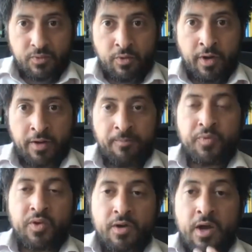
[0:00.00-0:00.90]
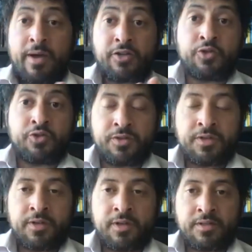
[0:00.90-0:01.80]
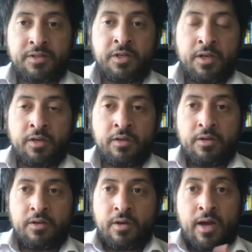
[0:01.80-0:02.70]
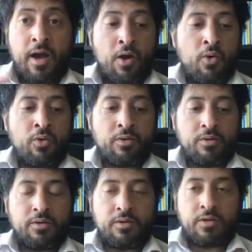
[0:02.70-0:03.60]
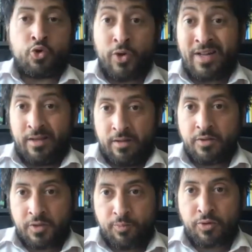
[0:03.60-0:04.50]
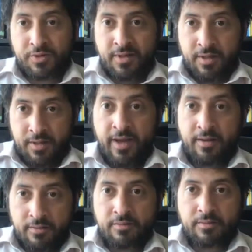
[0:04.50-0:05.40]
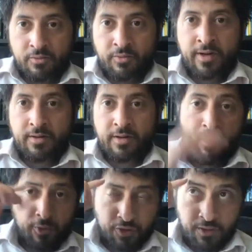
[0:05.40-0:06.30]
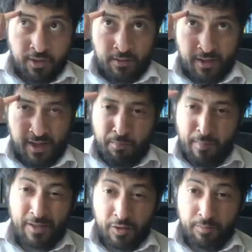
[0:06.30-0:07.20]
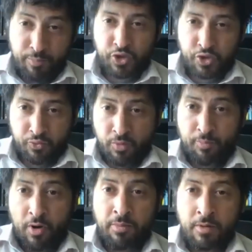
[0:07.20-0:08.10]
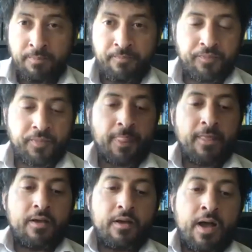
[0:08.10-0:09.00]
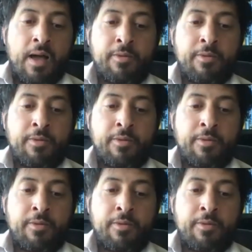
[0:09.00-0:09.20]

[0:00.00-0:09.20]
right? I'm actually interested in seeing how gritty this person can get, right? How much they can mentally push through a problem. I'm